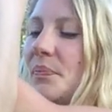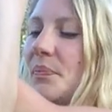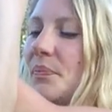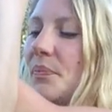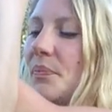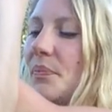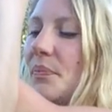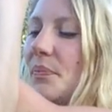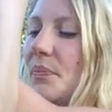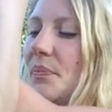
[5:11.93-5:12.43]

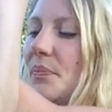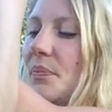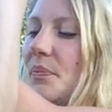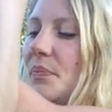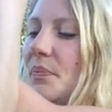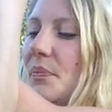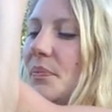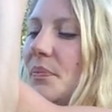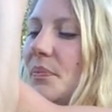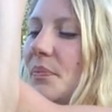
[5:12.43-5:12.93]

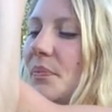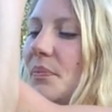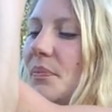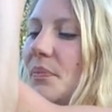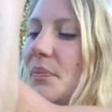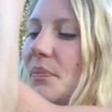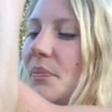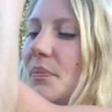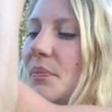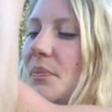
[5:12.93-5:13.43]

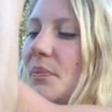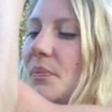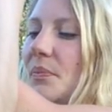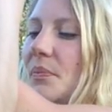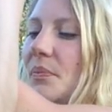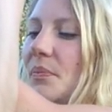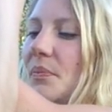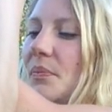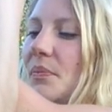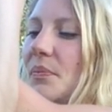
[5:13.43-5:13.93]

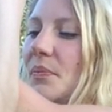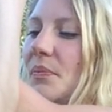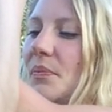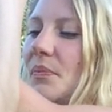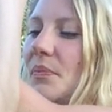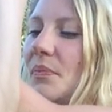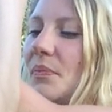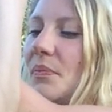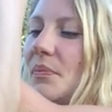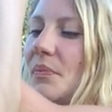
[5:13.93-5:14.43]

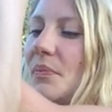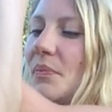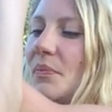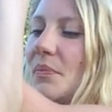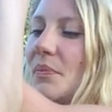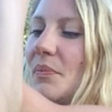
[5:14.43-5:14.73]
Nobody speaks.